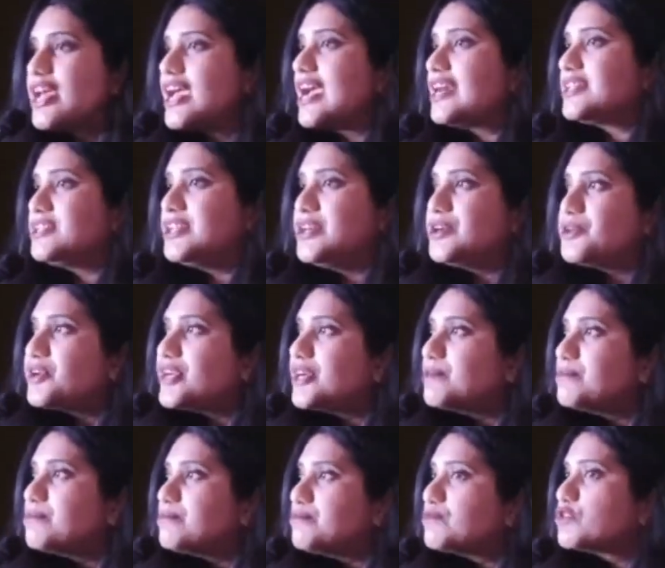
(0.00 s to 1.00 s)

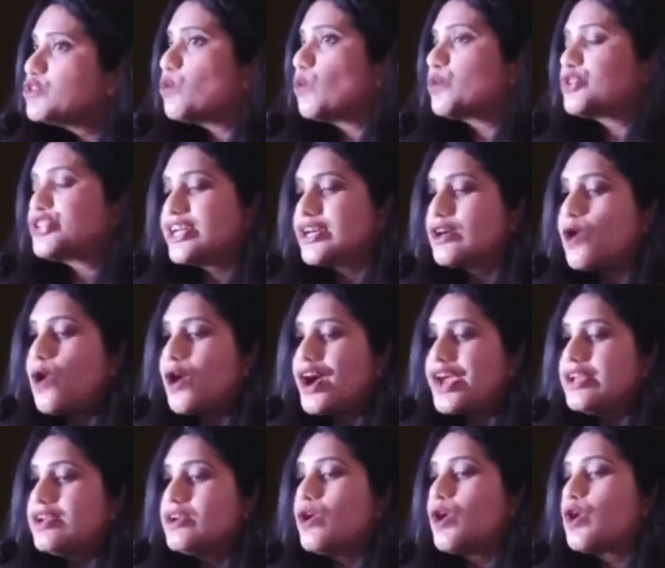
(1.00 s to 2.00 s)
Ethereum,
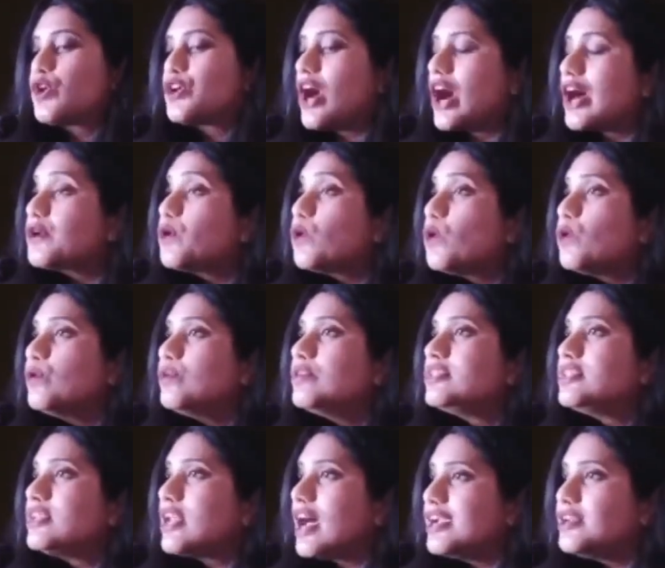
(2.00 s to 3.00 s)
Dogecoin, Cardano,
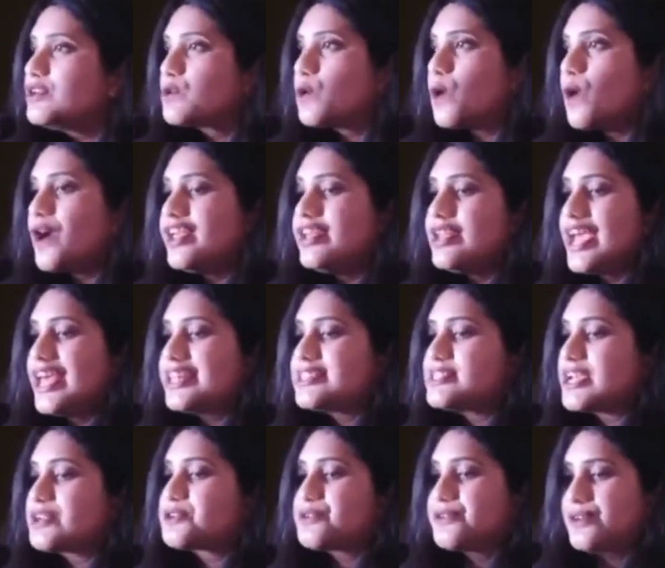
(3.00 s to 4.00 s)
Litecoin,
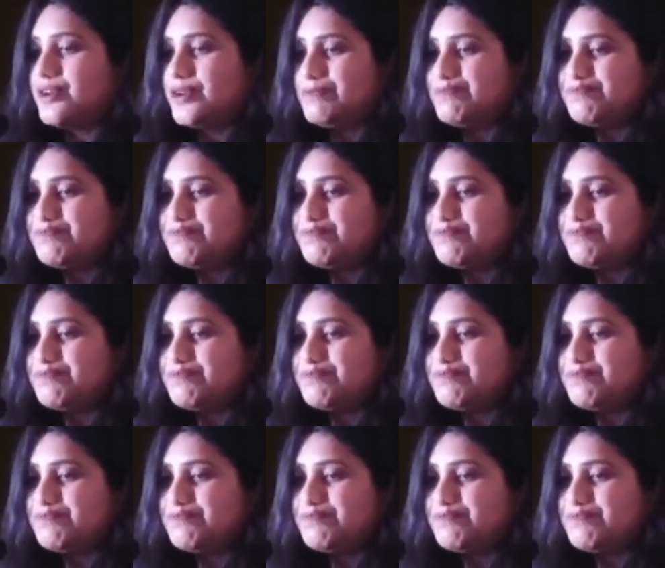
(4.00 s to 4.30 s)
etc.